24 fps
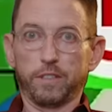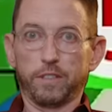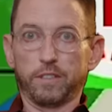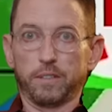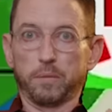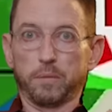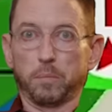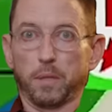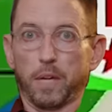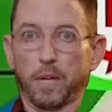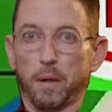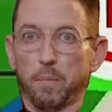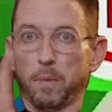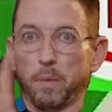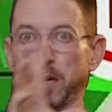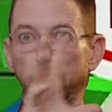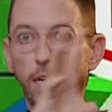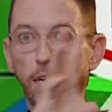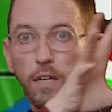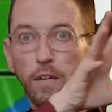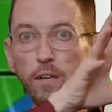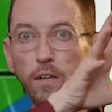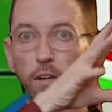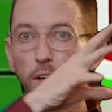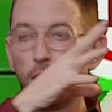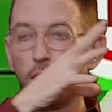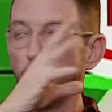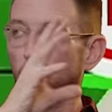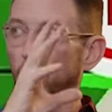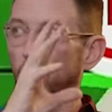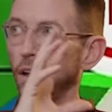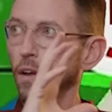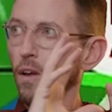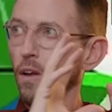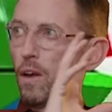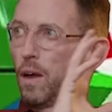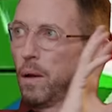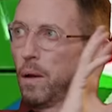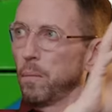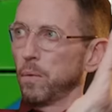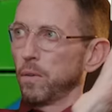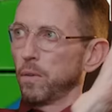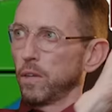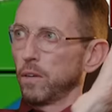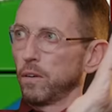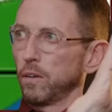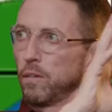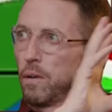system coming in. I'm
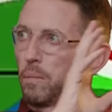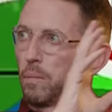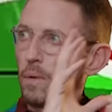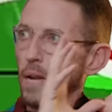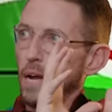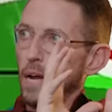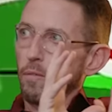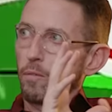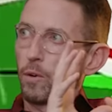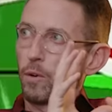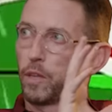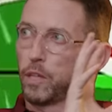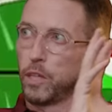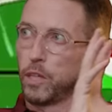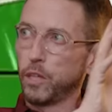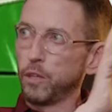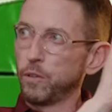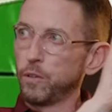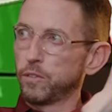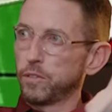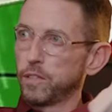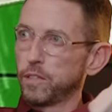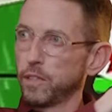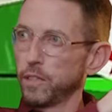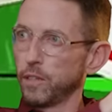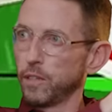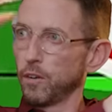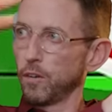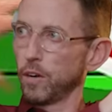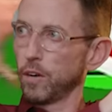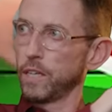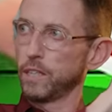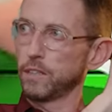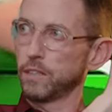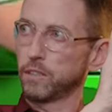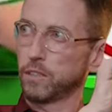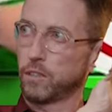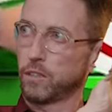not really used to the green